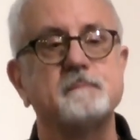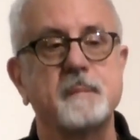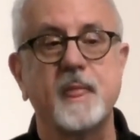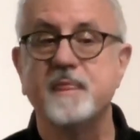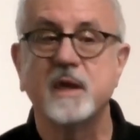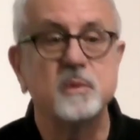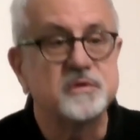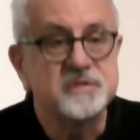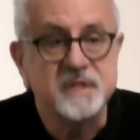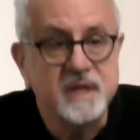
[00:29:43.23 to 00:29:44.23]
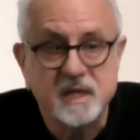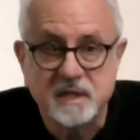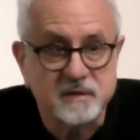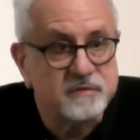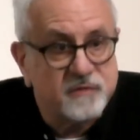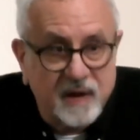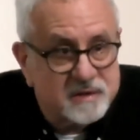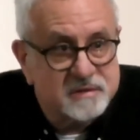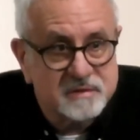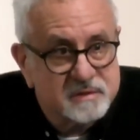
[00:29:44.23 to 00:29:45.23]
And they will see and
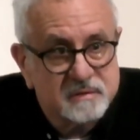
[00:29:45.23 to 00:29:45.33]
confess